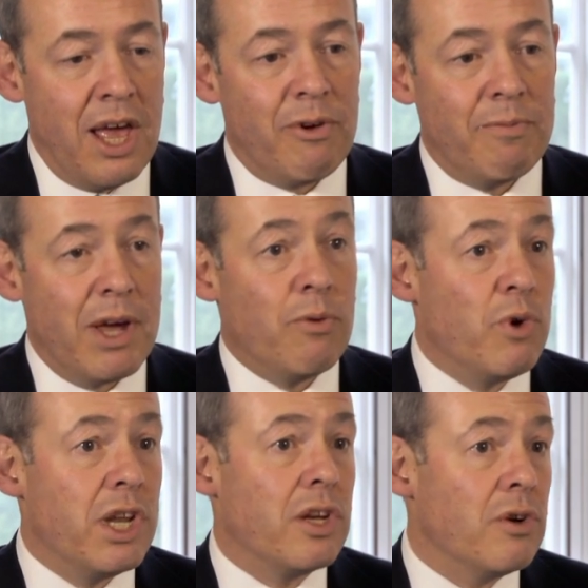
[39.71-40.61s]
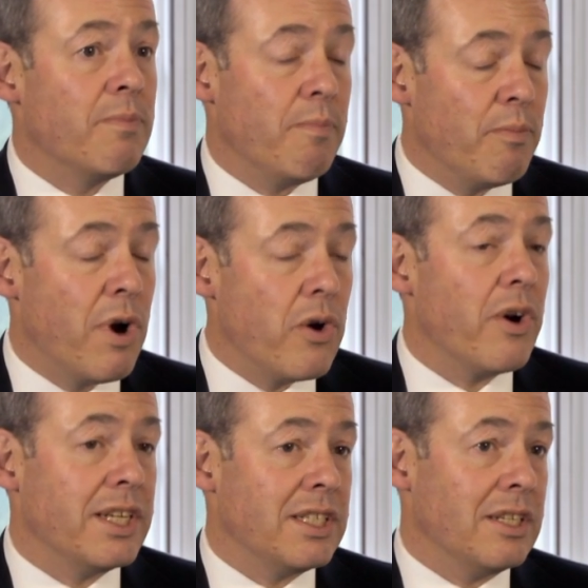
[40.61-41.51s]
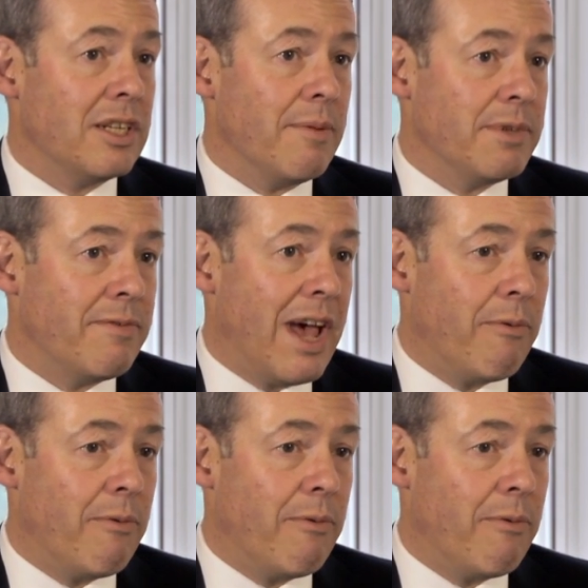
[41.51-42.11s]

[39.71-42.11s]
we've made really good progress in terms of how